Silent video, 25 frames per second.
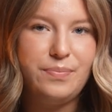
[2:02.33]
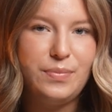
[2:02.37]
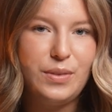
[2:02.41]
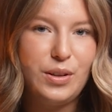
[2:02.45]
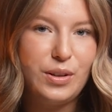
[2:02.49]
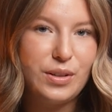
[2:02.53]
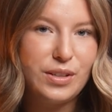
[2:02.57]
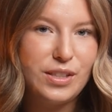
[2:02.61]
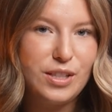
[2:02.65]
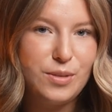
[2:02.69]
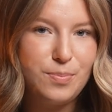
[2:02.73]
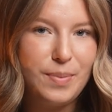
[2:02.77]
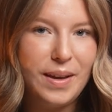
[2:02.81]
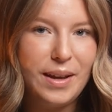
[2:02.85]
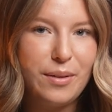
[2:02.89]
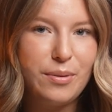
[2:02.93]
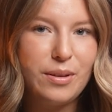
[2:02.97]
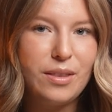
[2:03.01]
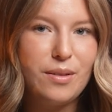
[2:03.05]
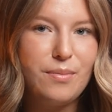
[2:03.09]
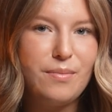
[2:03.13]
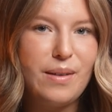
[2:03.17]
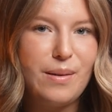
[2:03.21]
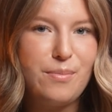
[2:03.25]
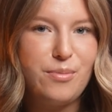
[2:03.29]
You can speak
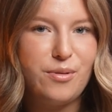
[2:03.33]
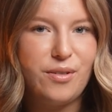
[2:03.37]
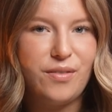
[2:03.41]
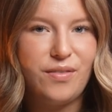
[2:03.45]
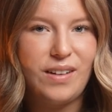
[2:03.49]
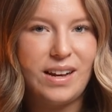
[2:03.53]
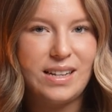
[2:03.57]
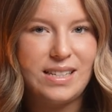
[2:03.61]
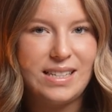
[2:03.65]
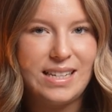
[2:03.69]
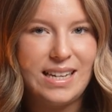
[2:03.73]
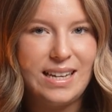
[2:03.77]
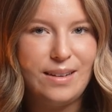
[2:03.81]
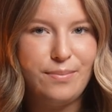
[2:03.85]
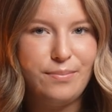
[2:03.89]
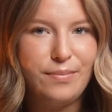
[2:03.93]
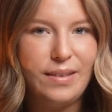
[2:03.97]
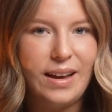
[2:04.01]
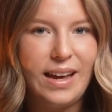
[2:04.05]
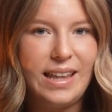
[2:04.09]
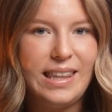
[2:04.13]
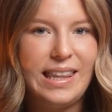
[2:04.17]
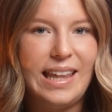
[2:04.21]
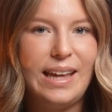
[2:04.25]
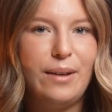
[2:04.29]
with a member of our team
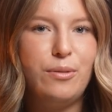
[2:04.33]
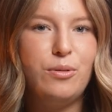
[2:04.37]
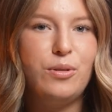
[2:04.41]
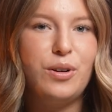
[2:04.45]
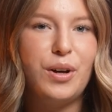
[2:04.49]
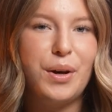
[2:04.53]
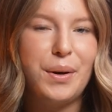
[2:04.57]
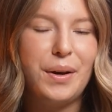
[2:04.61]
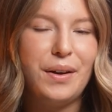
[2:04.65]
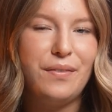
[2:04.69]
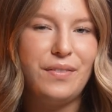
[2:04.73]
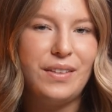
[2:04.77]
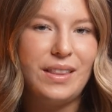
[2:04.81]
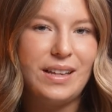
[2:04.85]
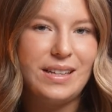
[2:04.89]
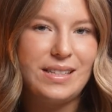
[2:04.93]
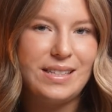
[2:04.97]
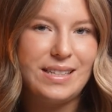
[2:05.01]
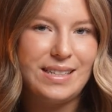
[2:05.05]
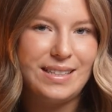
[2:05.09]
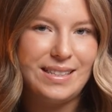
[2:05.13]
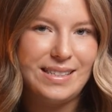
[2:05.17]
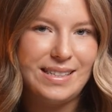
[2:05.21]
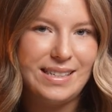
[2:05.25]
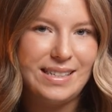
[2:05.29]
and they will go over
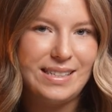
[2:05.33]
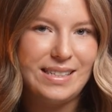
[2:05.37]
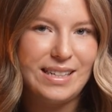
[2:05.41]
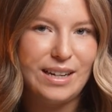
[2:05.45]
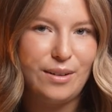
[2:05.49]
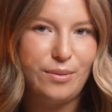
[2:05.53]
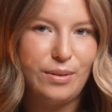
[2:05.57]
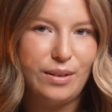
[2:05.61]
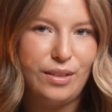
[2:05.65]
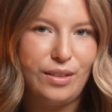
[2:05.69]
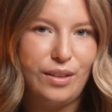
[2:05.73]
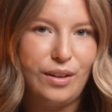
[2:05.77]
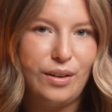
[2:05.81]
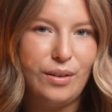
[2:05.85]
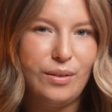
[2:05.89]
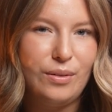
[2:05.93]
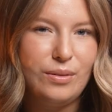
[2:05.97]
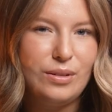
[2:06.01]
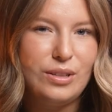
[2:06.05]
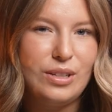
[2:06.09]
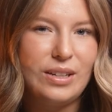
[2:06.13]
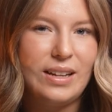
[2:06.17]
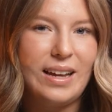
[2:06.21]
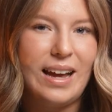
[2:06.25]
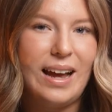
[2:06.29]
this in detail with you
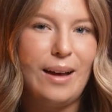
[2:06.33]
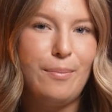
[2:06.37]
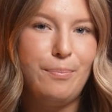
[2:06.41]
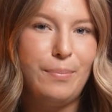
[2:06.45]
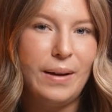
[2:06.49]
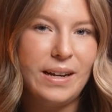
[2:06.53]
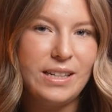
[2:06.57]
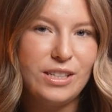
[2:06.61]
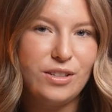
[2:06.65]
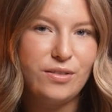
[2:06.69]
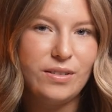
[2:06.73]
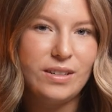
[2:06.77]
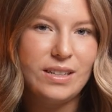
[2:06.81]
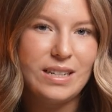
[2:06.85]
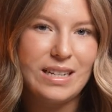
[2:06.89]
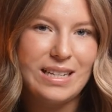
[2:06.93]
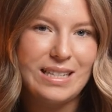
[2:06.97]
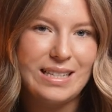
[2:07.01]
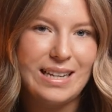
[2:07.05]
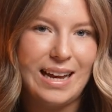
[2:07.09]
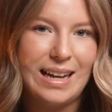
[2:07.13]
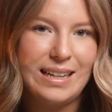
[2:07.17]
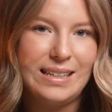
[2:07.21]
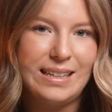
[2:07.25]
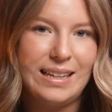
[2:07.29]
to get a better
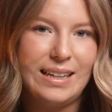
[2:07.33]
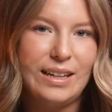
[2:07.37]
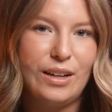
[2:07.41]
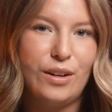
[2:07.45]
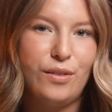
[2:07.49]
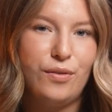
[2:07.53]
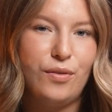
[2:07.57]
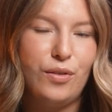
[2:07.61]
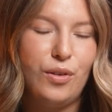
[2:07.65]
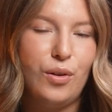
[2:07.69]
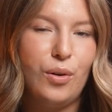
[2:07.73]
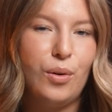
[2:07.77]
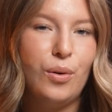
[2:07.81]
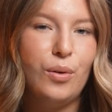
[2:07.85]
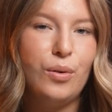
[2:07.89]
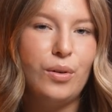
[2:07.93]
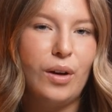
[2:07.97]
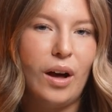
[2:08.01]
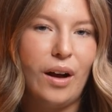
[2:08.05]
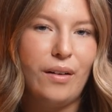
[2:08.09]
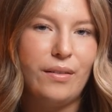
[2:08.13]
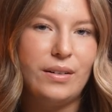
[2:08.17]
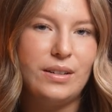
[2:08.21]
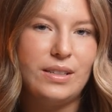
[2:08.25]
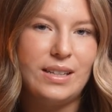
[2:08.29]
understanding of your
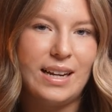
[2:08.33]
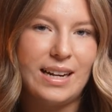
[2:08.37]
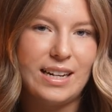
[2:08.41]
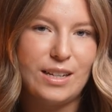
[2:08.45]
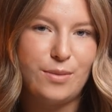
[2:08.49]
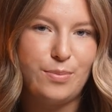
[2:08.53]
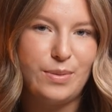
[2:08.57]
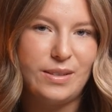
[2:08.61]
current tax